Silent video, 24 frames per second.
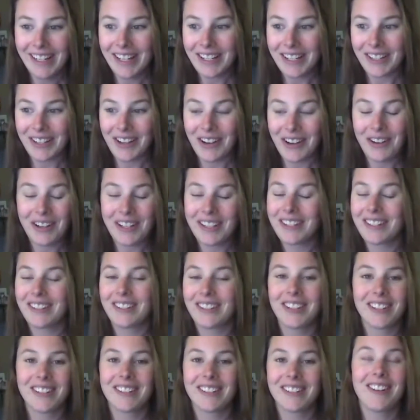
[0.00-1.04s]
So it's
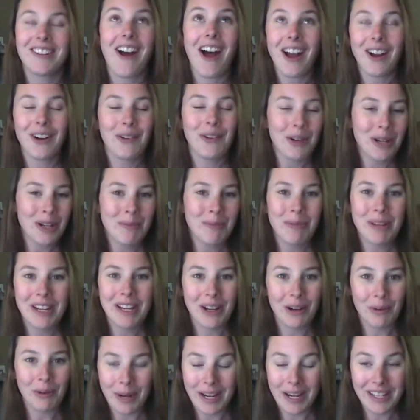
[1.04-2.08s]
just not going to be
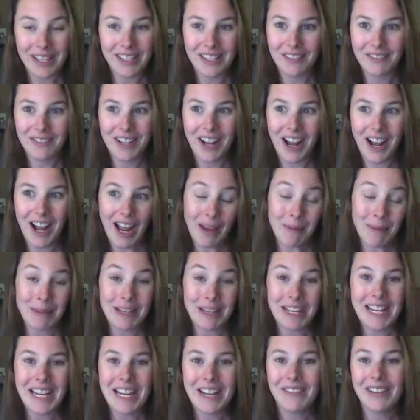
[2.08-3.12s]
a waste of time,
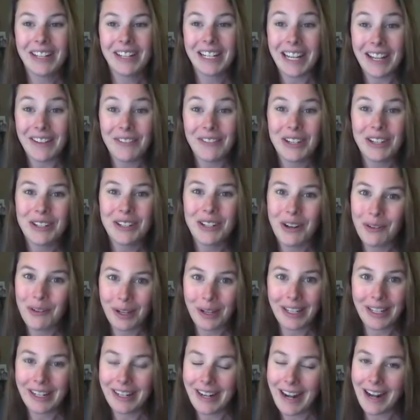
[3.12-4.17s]
even if you don't
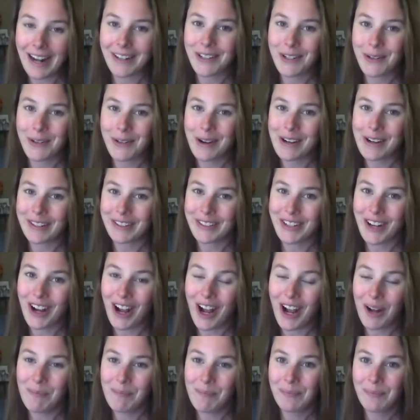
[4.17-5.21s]
get an actuarial
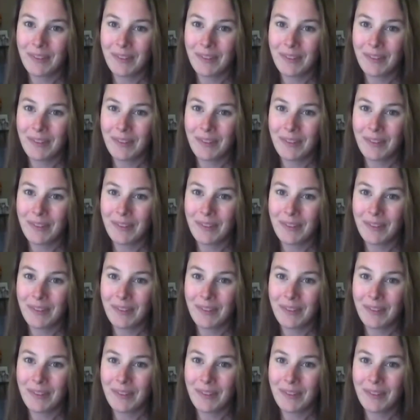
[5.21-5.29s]
job.